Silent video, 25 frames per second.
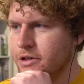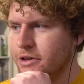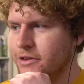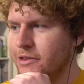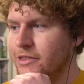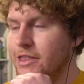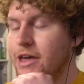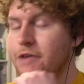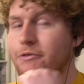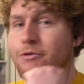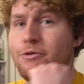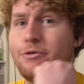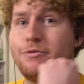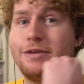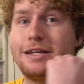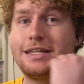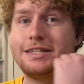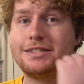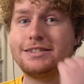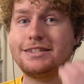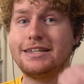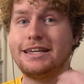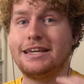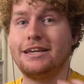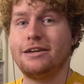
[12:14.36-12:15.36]
Never really
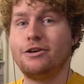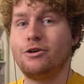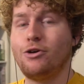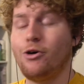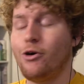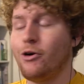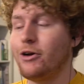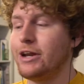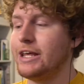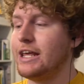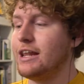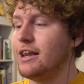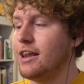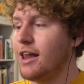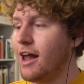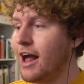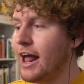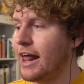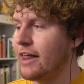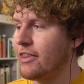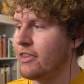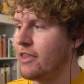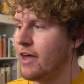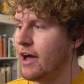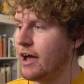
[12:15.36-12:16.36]
seen Connie
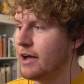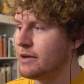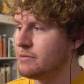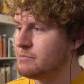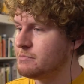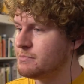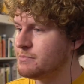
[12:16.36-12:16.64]
like that.